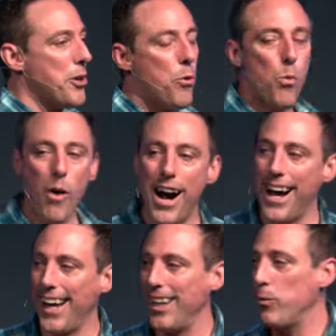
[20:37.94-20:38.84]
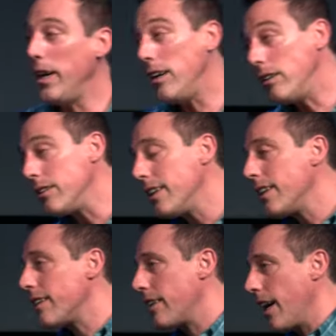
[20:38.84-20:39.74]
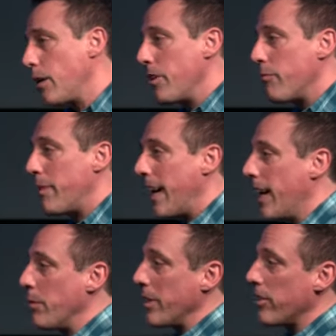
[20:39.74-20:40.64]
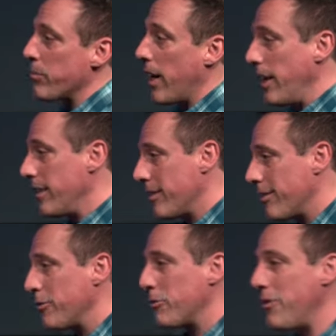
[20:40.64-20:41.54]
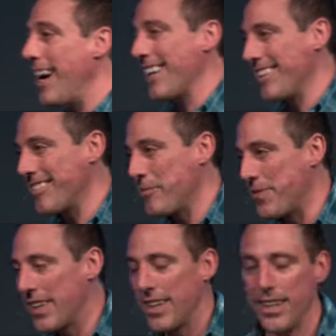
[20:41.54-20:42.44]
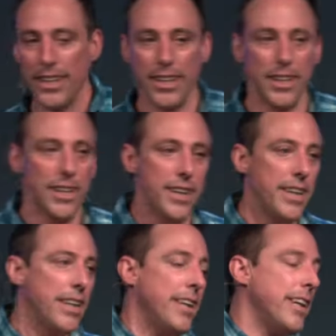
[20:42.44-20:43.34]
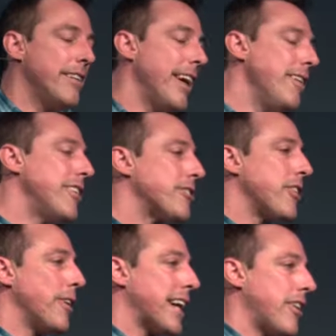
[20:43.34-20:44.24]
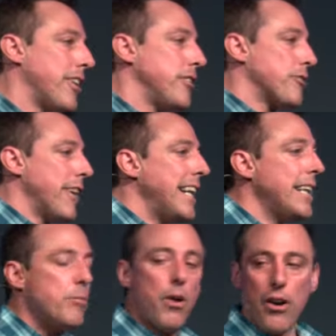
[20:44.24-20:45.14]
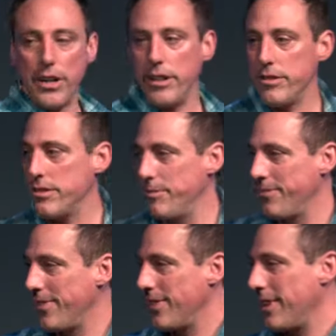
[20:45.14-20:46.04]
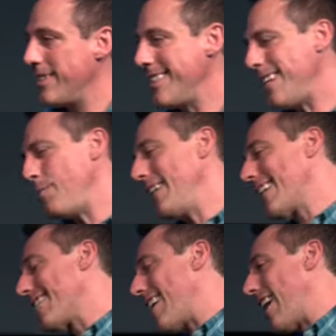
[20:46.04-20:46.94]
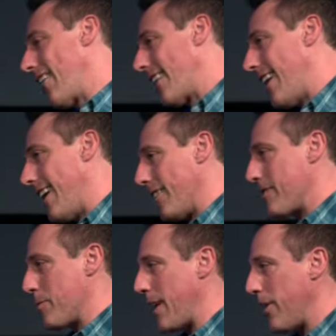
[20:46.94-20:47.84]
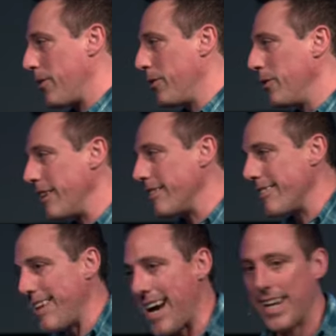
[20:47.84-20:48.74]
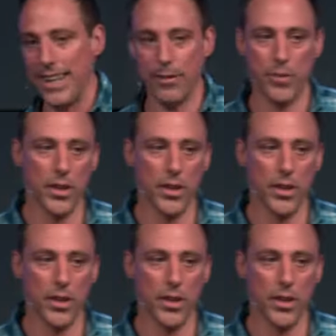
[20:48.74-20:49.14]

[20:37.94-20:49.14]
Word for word: Why? Well, the enemy of my enemy is my friend. David is going out on these raiding parties. He's not being entirely honest about who he's attacking.